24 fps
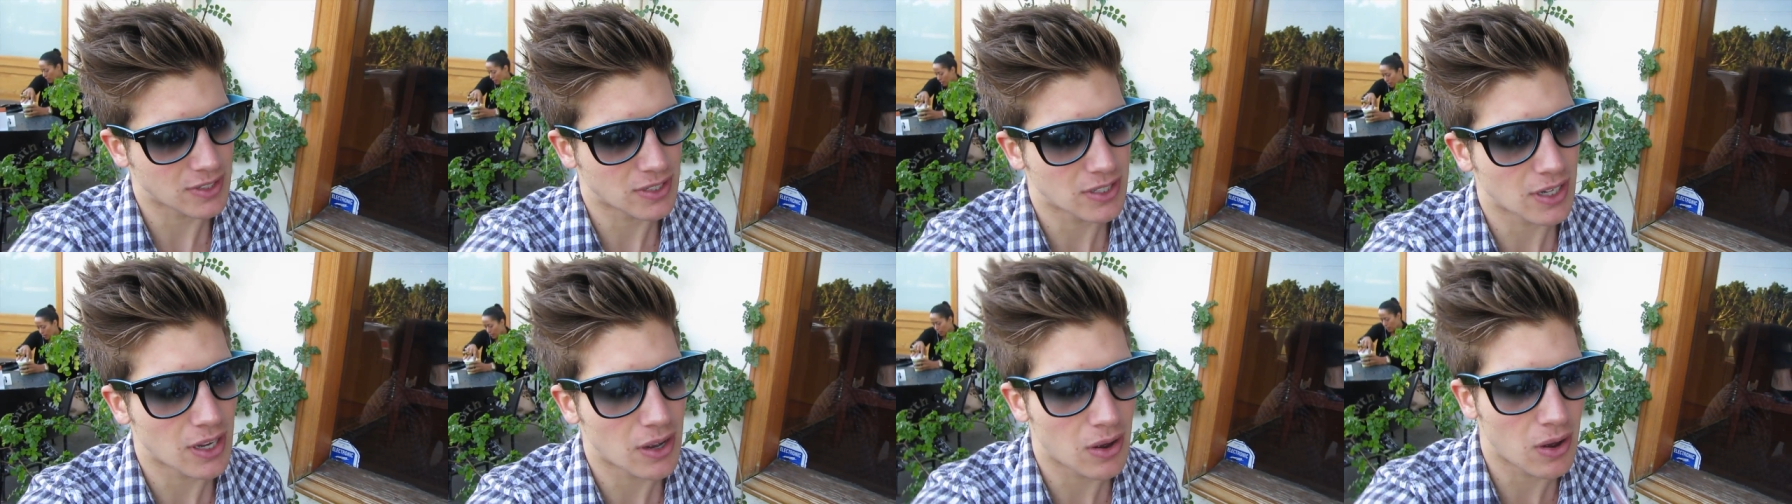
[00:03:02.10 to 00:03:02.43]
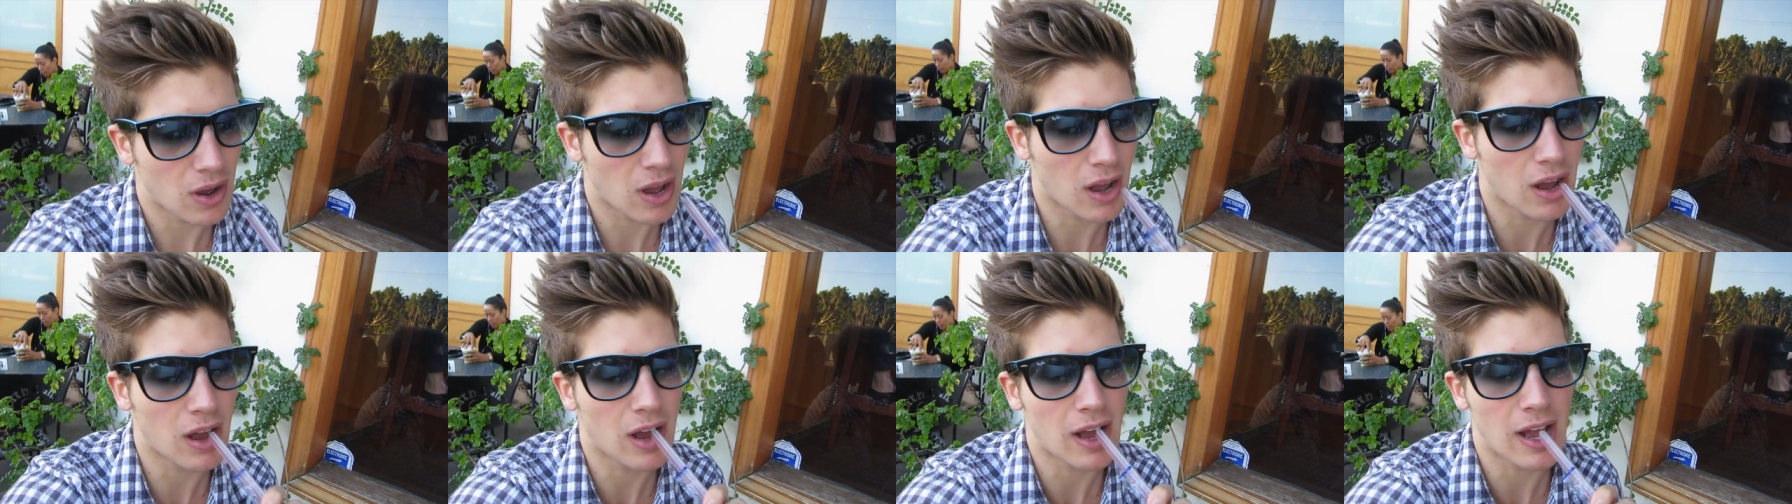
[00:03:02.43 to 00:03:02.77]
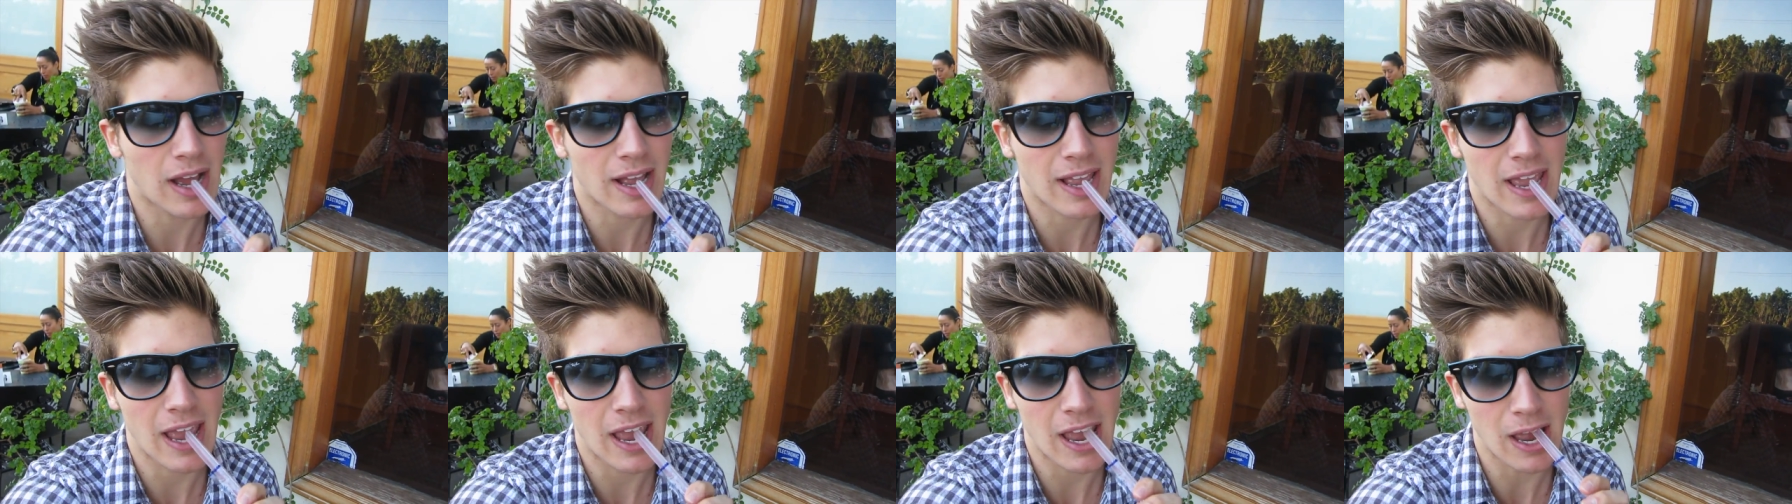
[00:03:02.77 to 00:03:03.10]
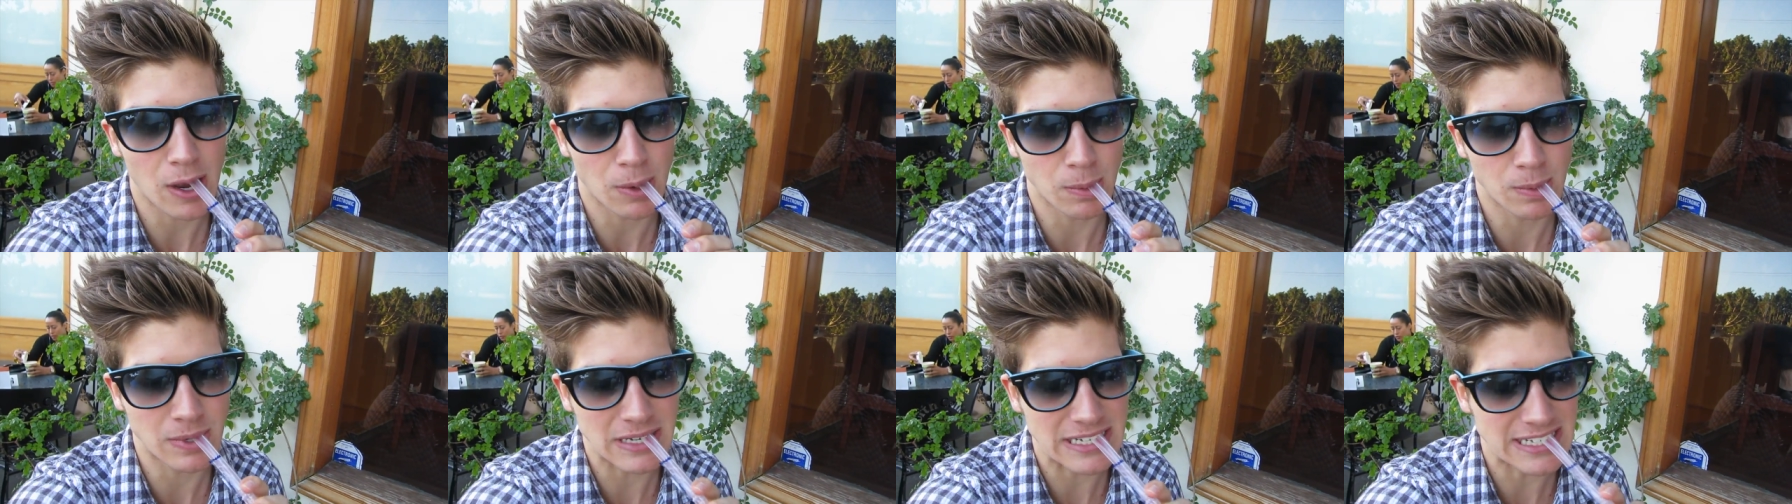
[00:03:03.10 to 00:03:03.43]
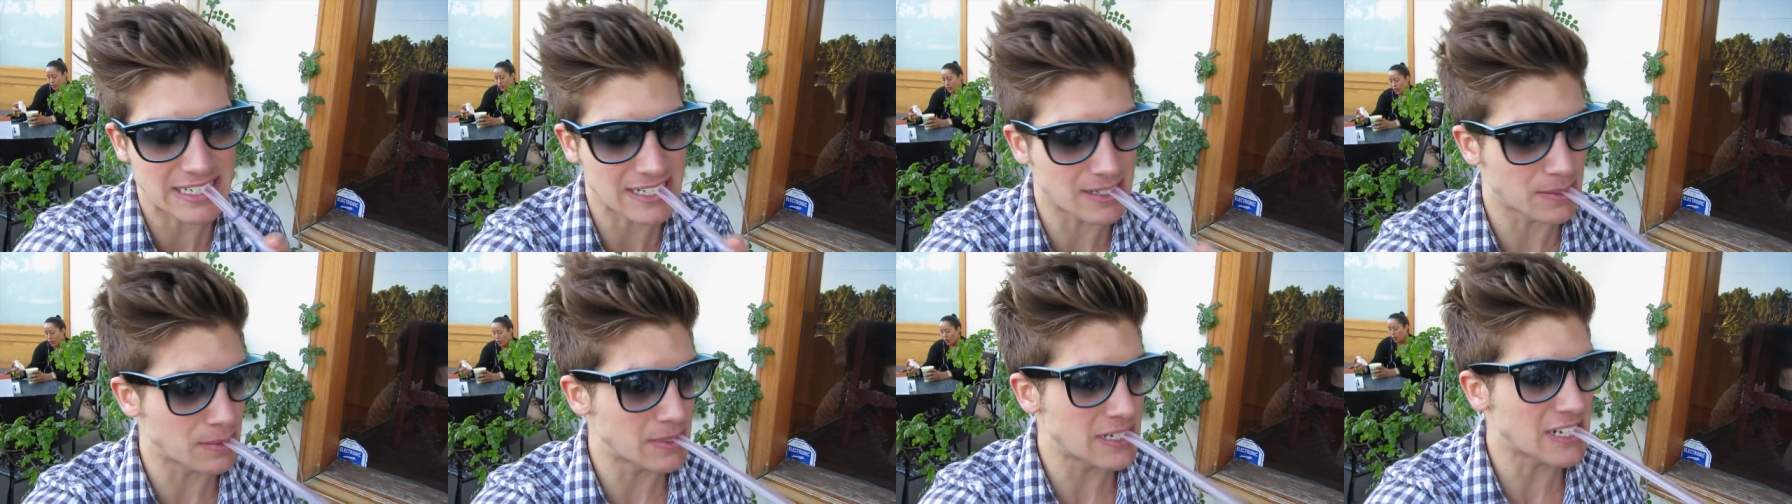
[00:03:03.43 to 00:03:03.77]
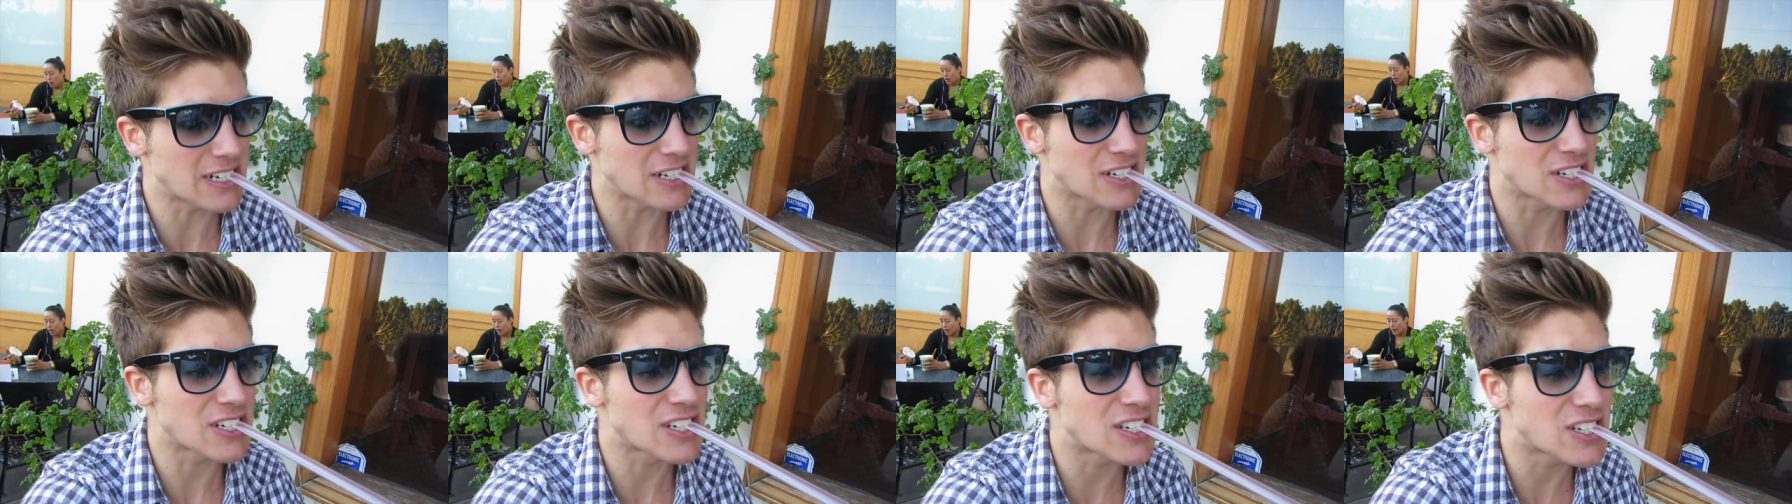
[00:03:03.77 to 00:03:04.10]
so, oh, can't wait. We
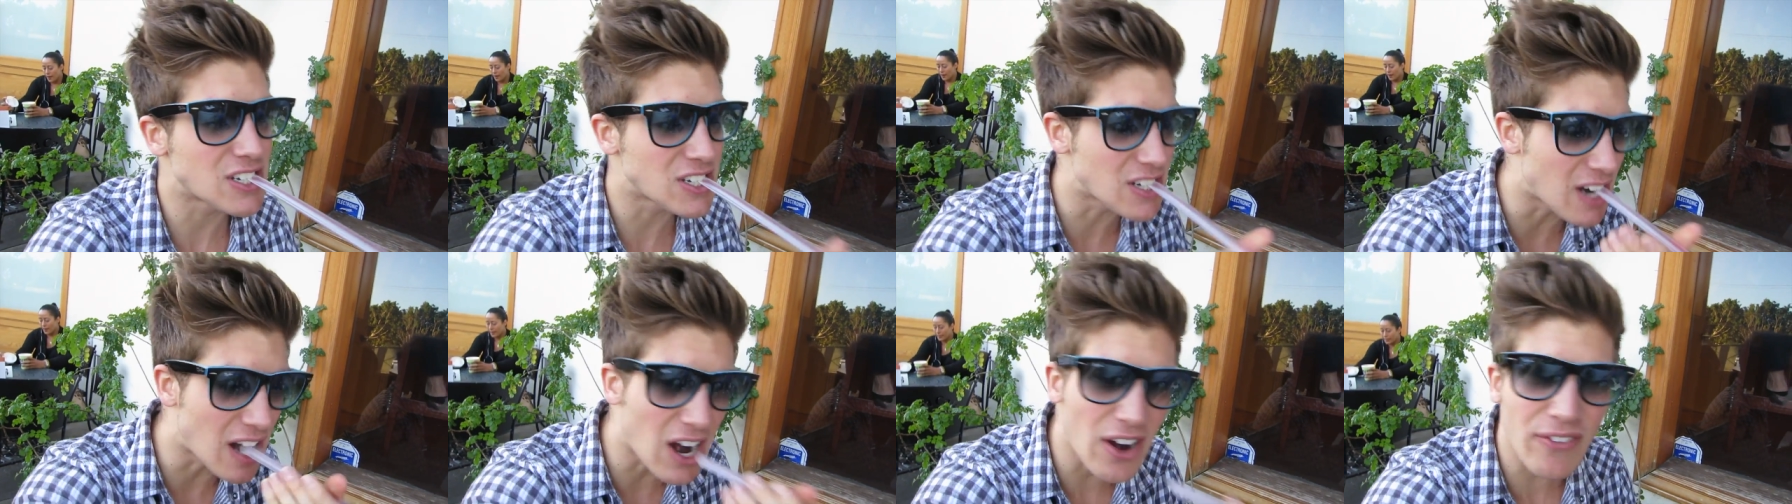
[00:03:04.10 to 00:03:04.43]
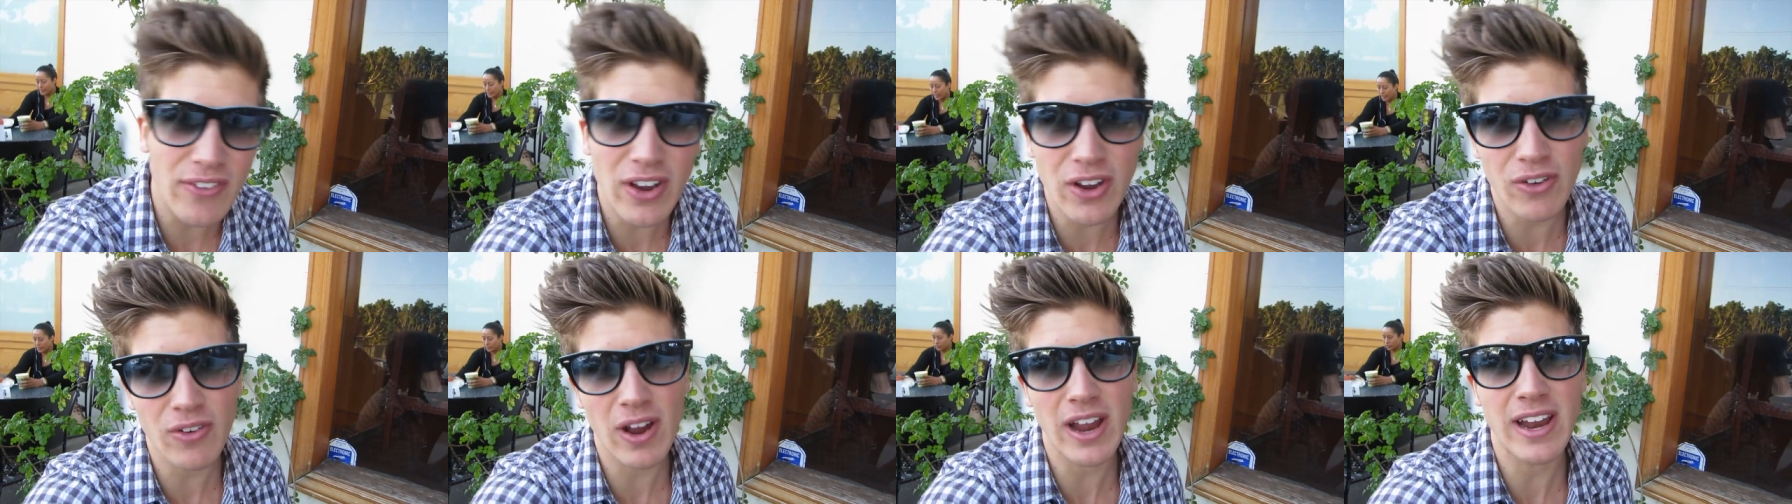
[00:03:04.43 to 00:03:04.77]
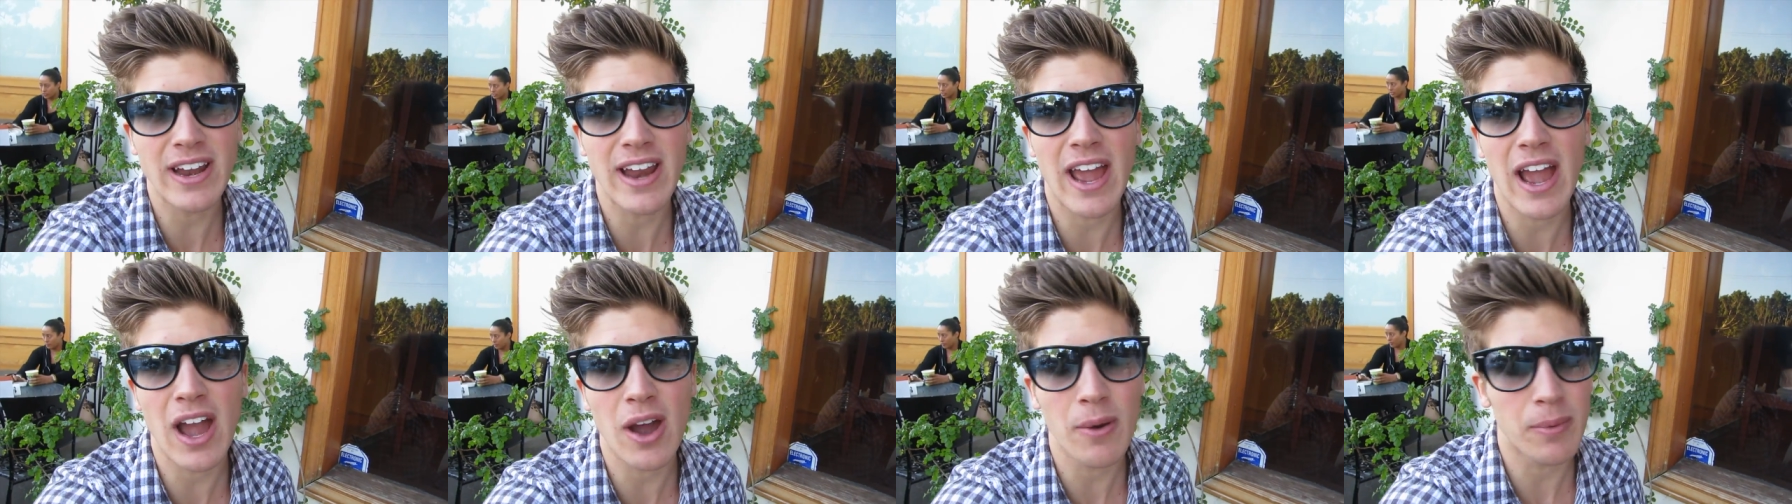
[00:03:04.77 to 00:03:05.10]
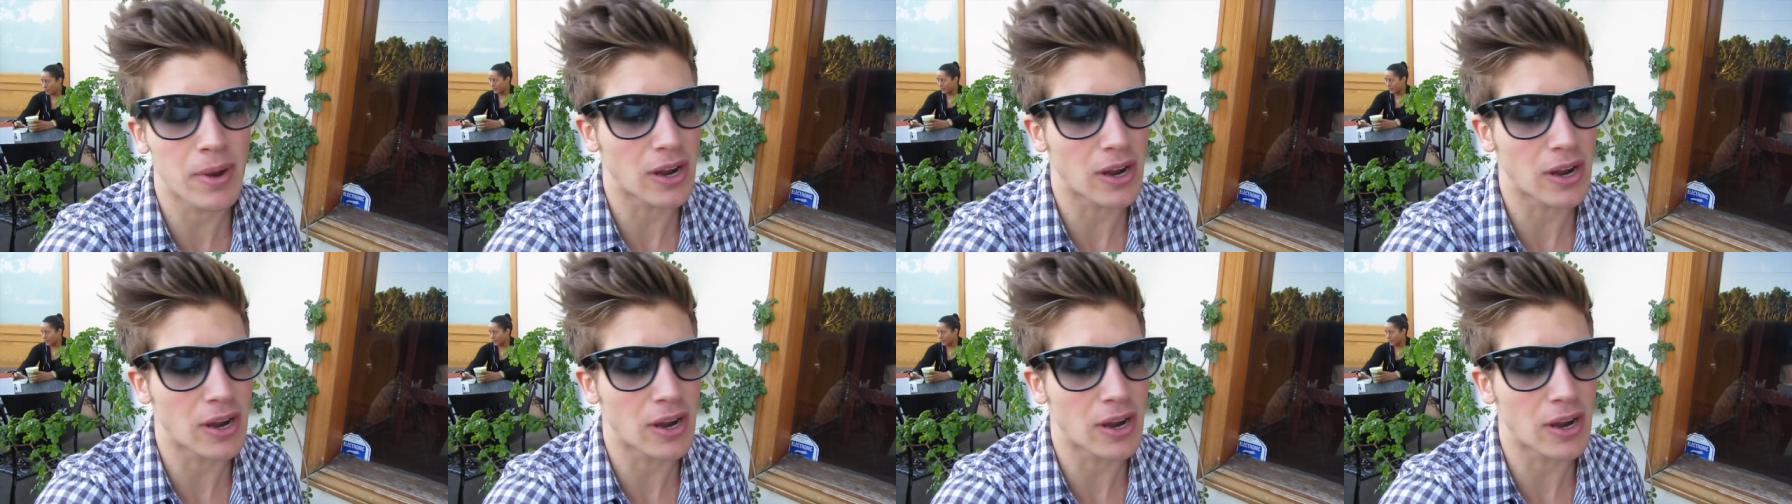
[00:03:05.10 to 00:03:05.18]
are starving right now.